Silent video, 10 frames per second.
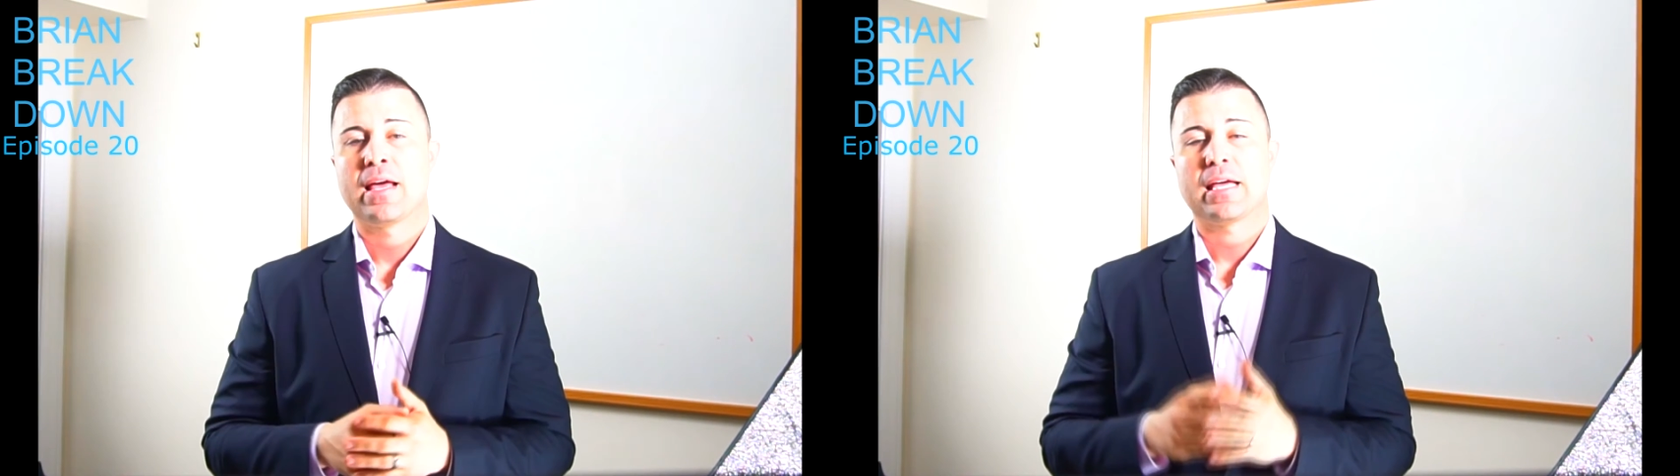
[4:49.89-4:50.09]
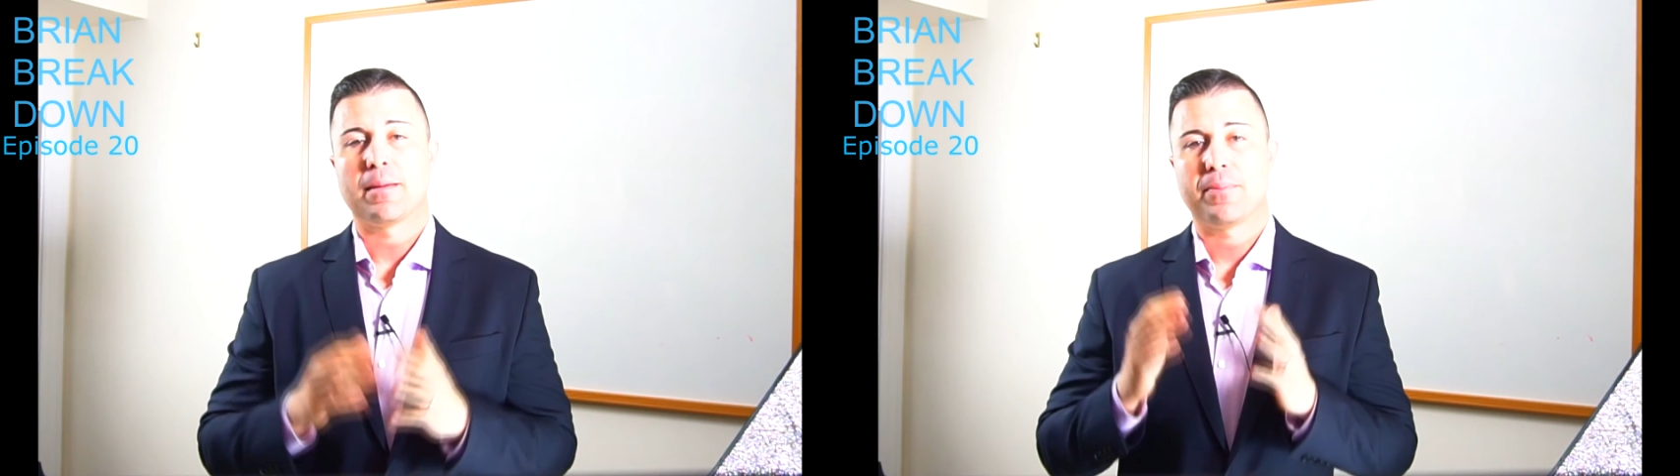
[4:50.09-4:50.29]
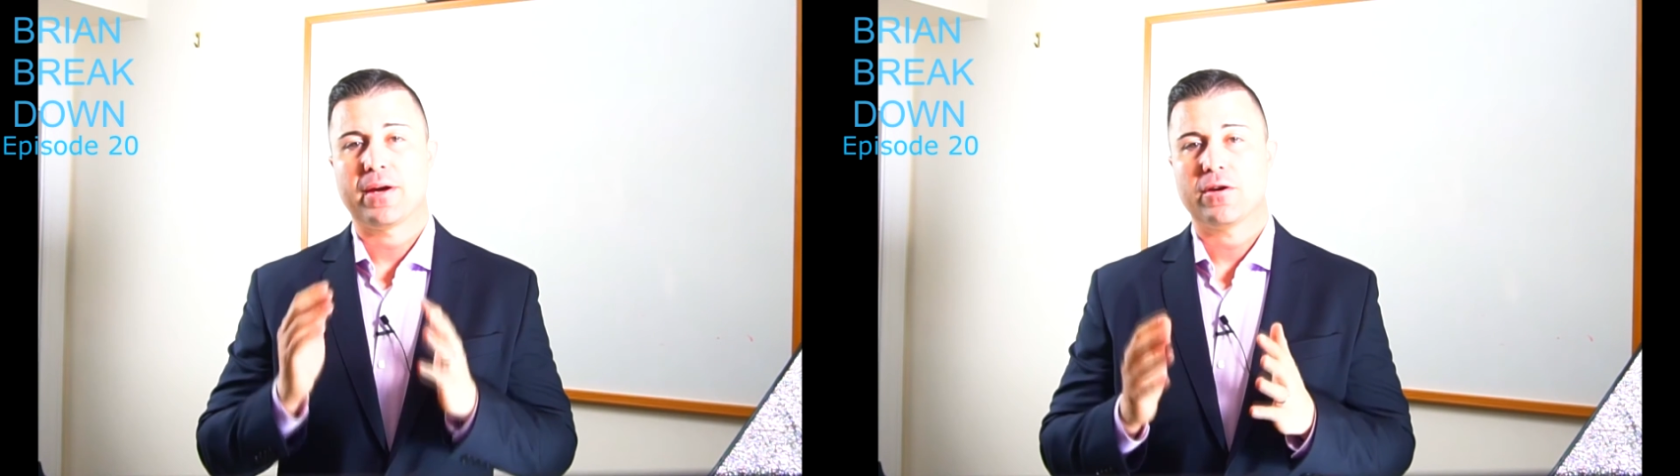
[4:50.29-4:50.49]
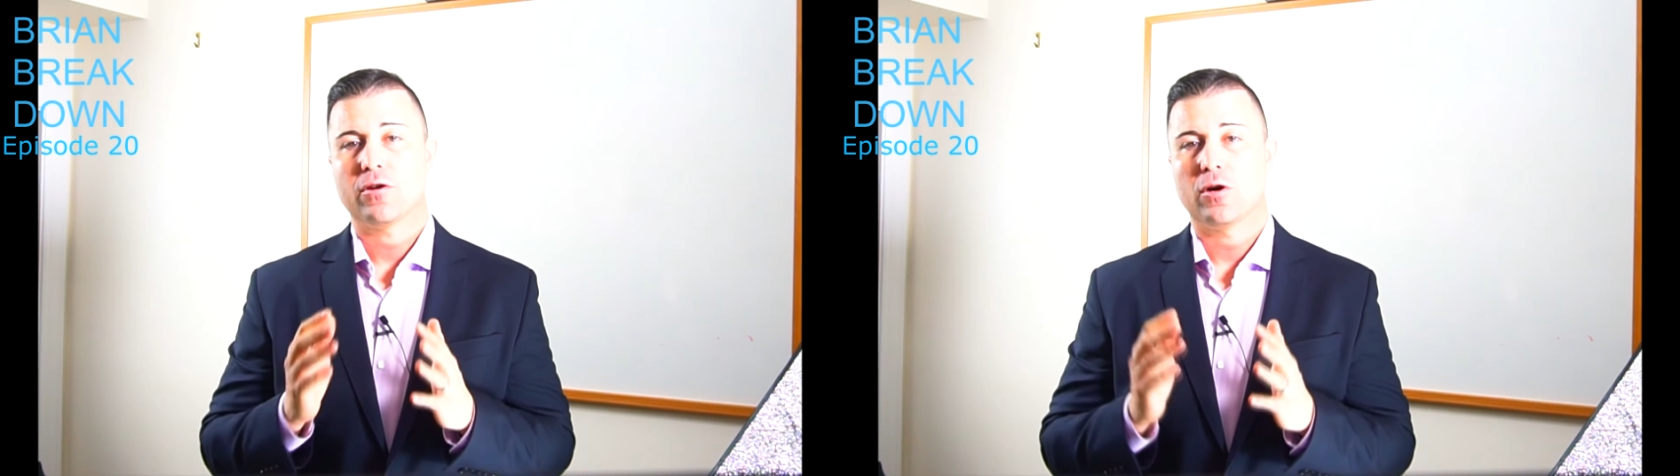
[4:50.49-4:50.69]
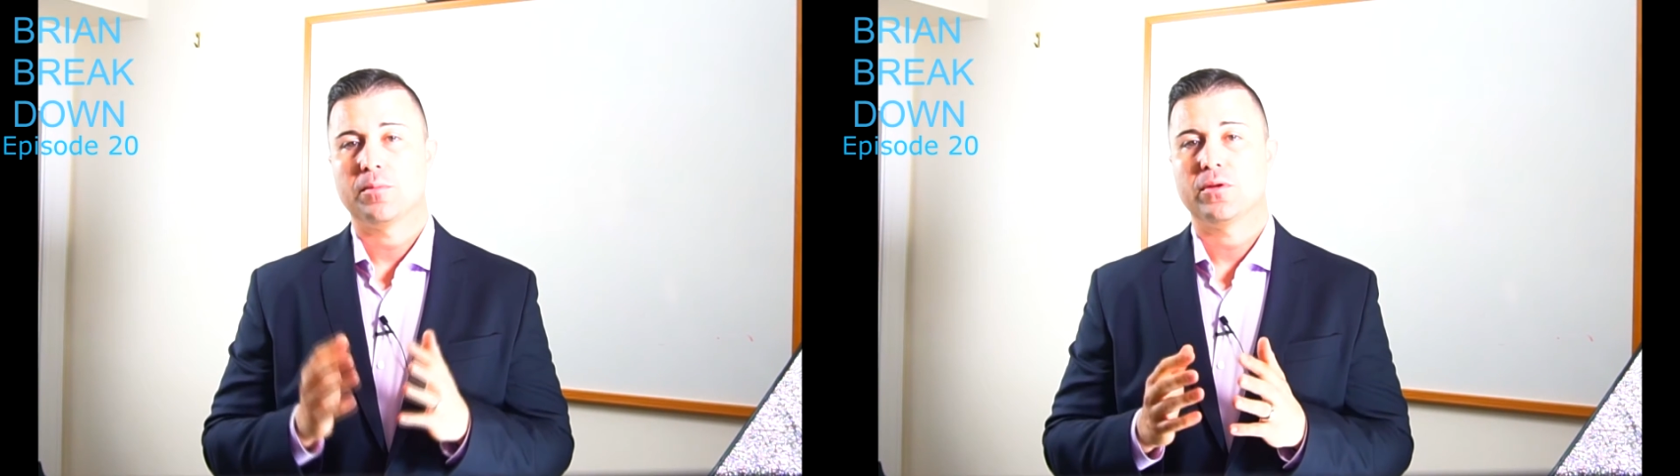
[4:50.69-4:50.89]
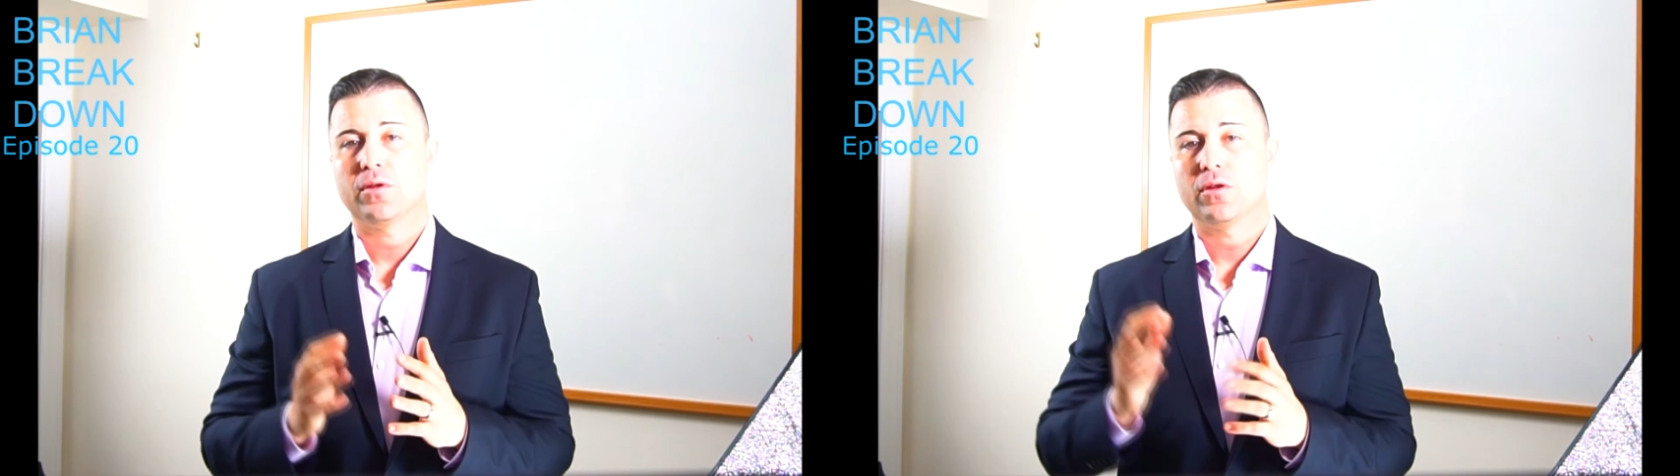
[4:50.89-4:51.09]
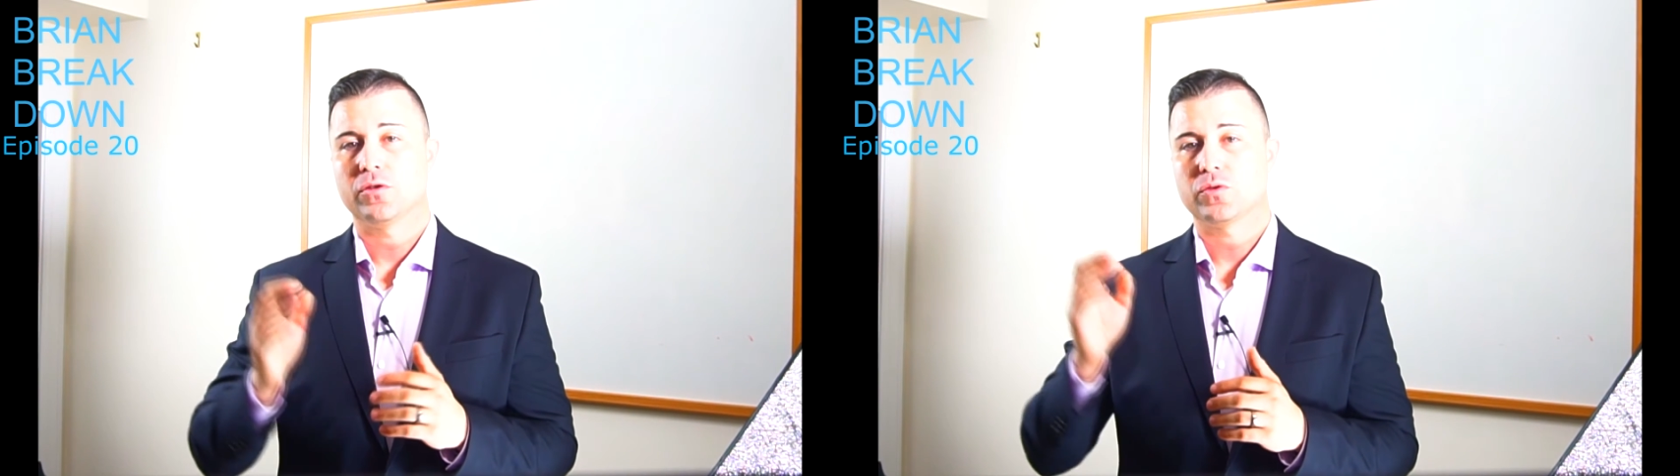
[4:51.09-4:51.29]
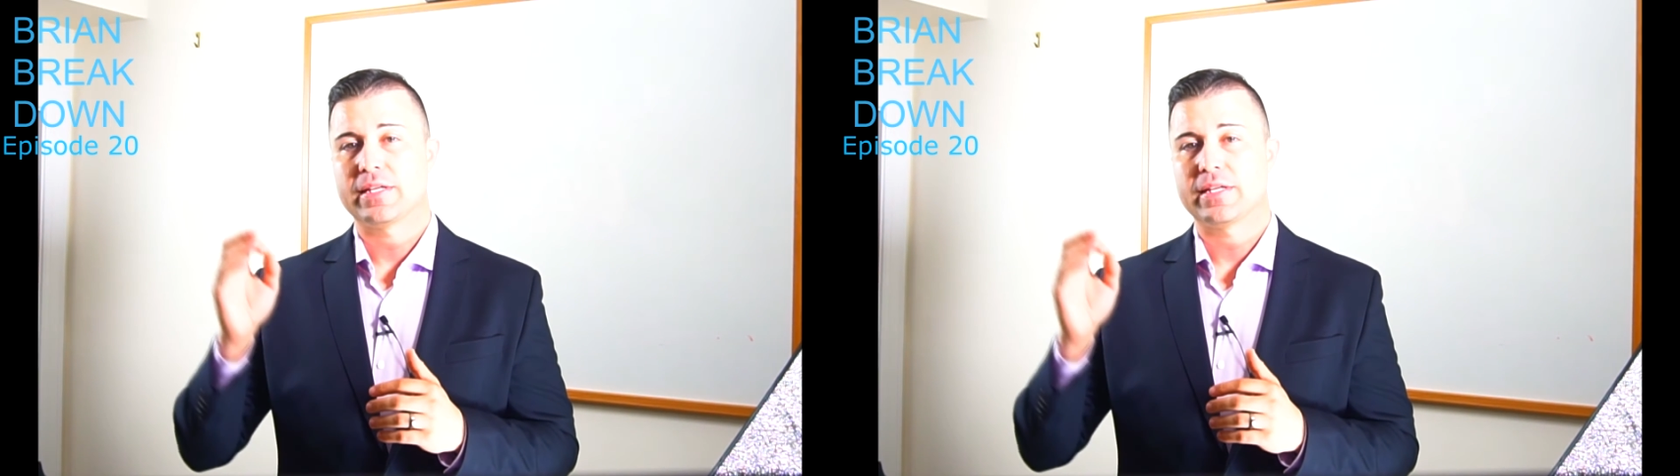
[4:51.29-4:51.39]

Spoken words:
Compare your home to those